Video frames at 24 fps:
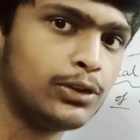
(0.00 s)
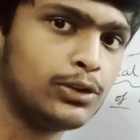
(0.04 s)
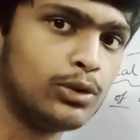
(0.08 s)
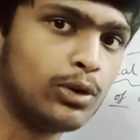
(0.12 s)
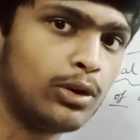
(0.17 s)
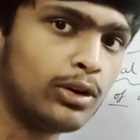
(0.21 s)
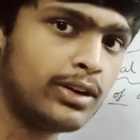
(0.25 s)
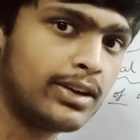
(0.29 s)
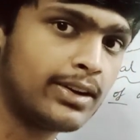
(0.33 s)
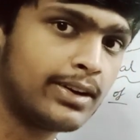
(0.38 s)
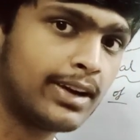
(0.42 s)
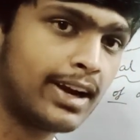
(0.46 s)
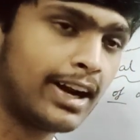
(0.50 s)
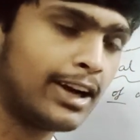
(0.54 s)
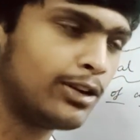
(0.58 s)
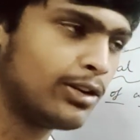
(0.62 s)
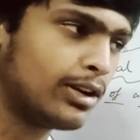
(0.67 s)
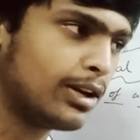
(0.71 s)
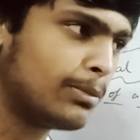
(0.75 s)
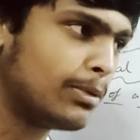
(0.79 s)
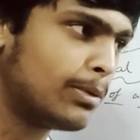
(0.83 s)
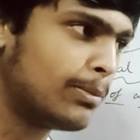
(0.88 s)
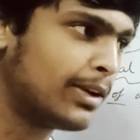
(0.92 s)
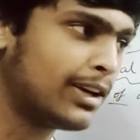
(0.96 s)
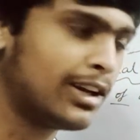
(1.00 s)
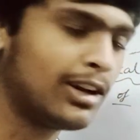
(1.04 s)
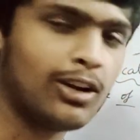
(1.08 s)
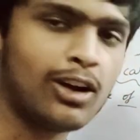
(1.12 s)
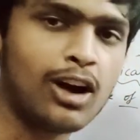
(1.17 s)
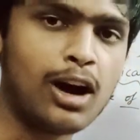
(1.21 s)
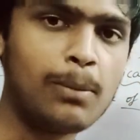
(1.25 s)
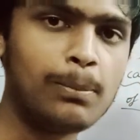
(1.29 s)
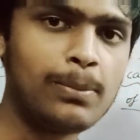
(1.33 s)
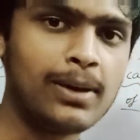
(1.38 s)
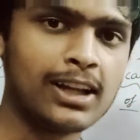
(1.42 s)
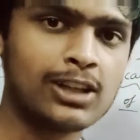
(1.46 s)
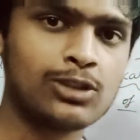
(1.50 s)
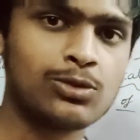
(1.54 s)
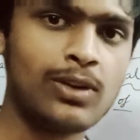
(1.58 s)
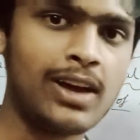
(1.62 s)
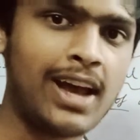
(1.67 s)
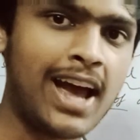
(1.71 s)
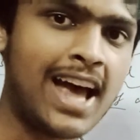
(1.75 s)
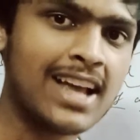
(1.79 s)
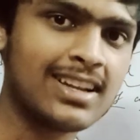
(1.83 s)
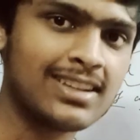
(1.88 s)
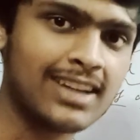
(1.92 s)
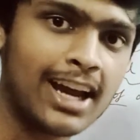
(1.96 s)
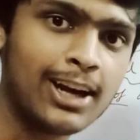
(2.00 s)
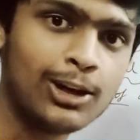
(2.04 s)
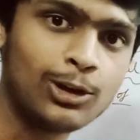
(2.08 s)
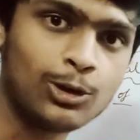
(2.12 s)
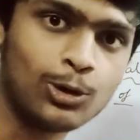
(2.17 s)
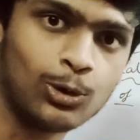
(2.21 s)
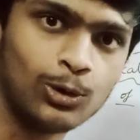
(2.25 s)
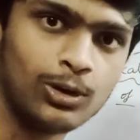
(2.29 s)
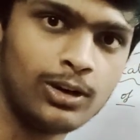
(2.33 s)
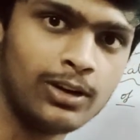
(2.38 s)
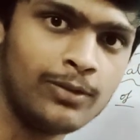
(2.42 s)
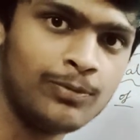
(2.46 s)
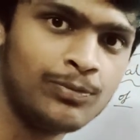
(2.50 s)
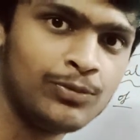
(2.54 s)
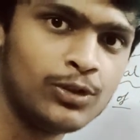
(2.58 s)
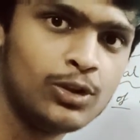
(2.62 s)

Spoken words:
Don't try to remember in a complex way, as I told.